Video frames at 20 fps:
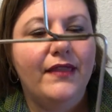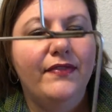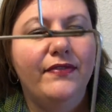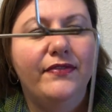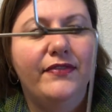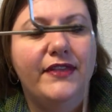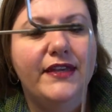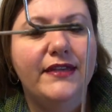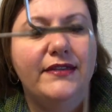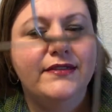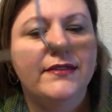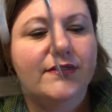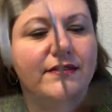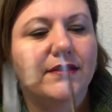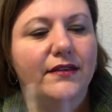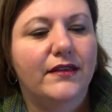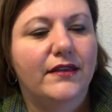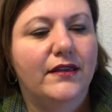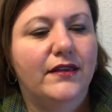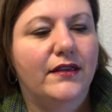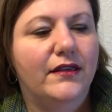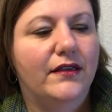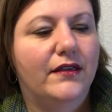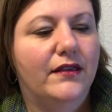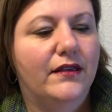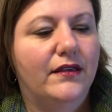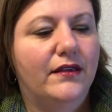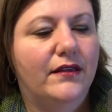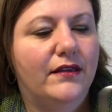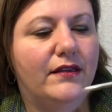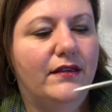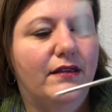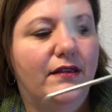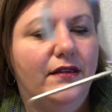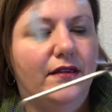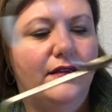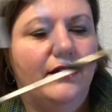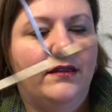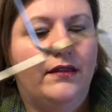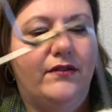This,
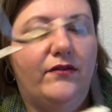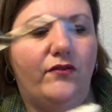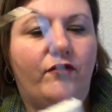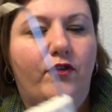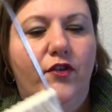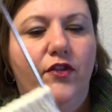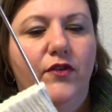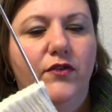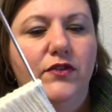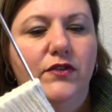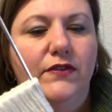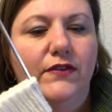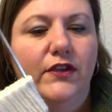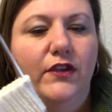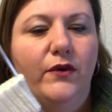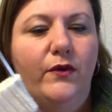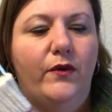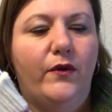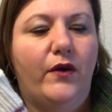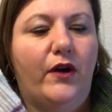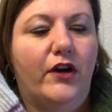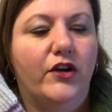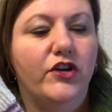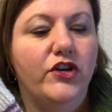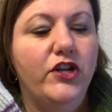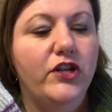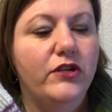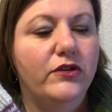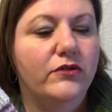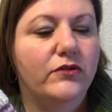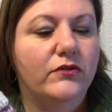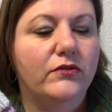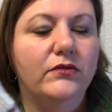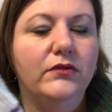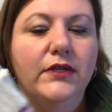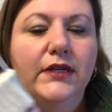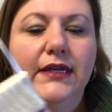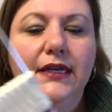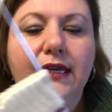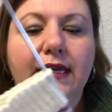for those of you who are new,
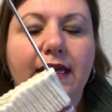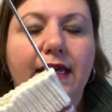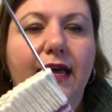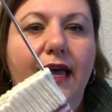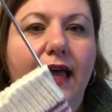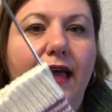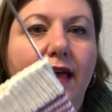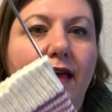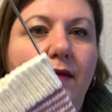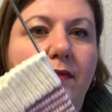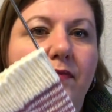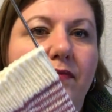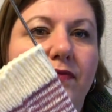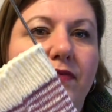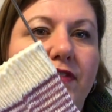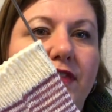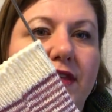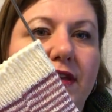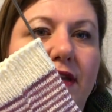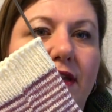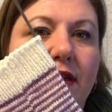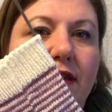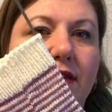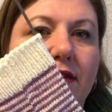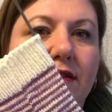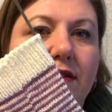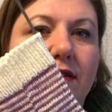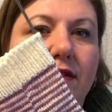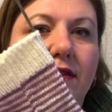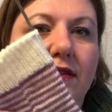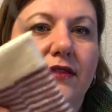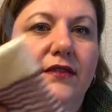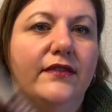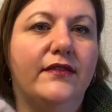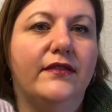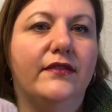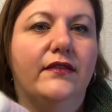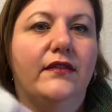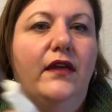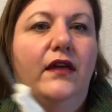
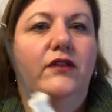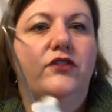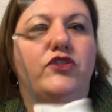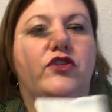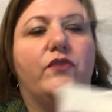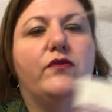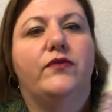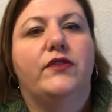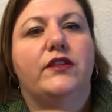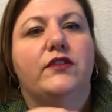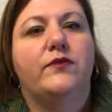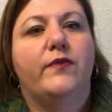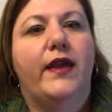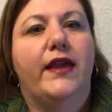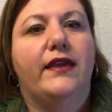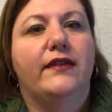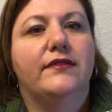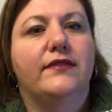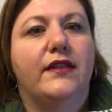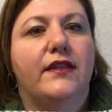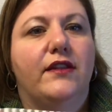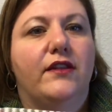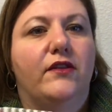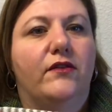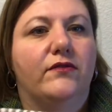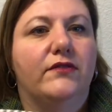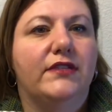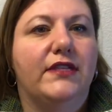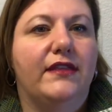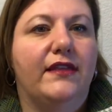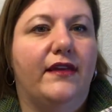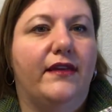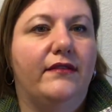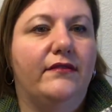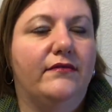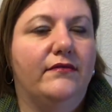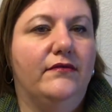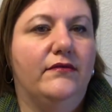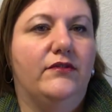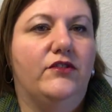I'll show it this way because then you don't see that
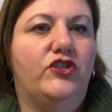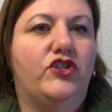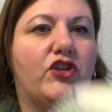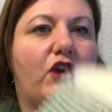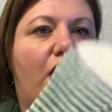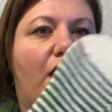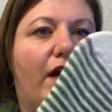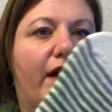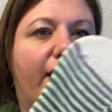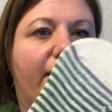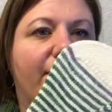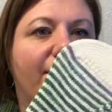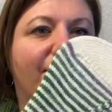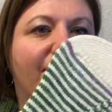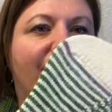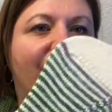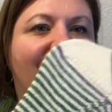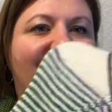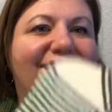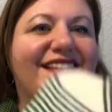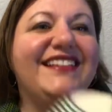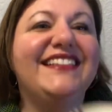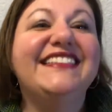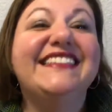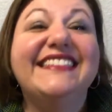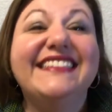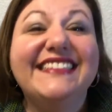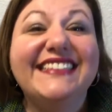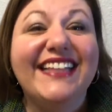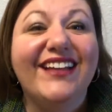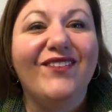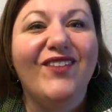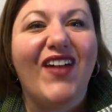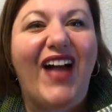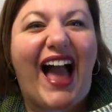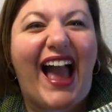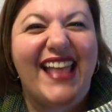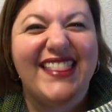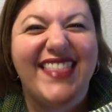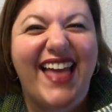jog. We'll
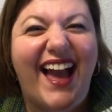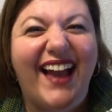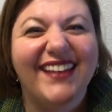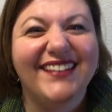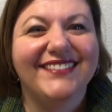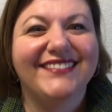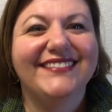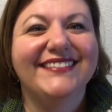hide that.